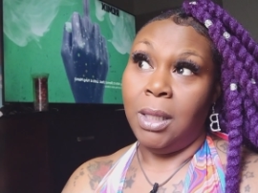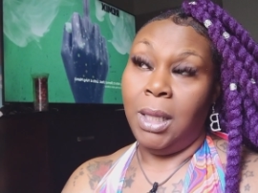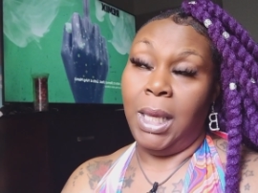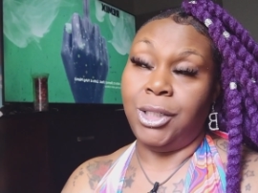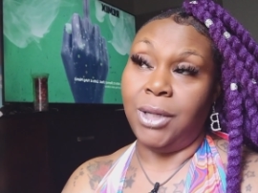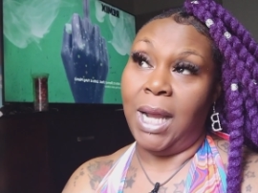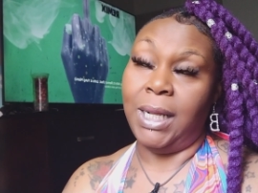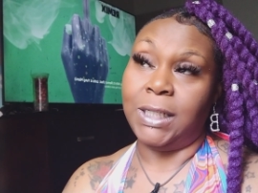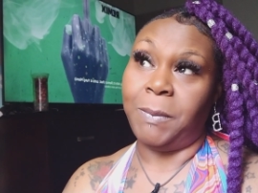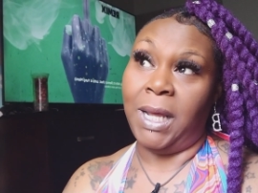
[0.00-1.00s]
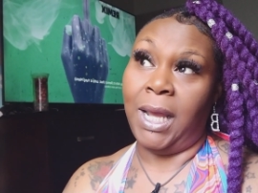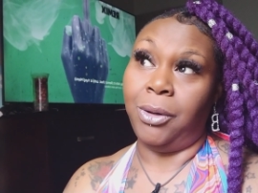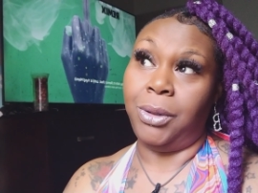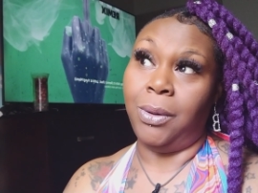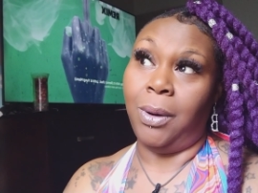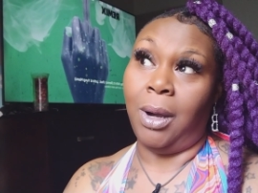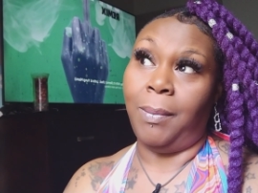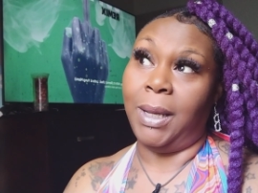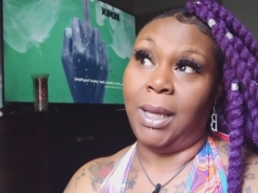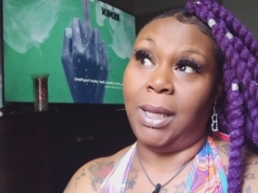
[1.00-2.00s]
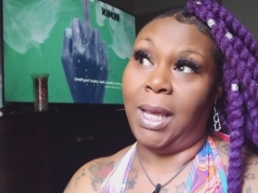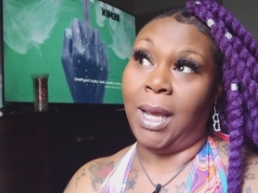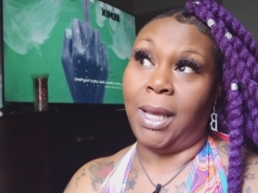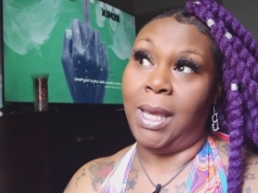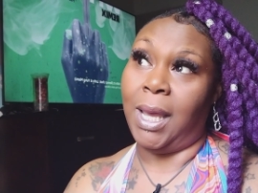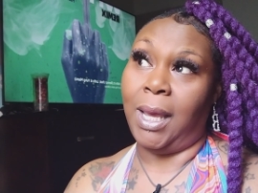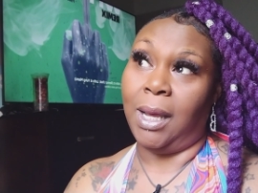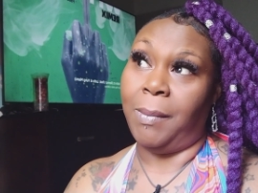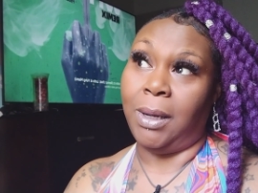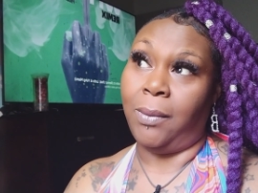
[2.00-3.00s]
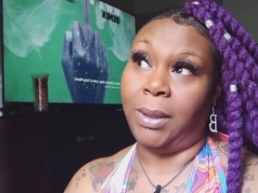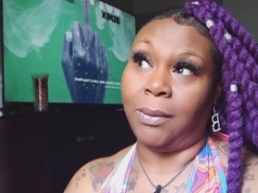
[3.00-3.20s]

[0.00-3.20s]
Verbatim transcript: He trying to explain who you are, but hell, he ain't coming up with the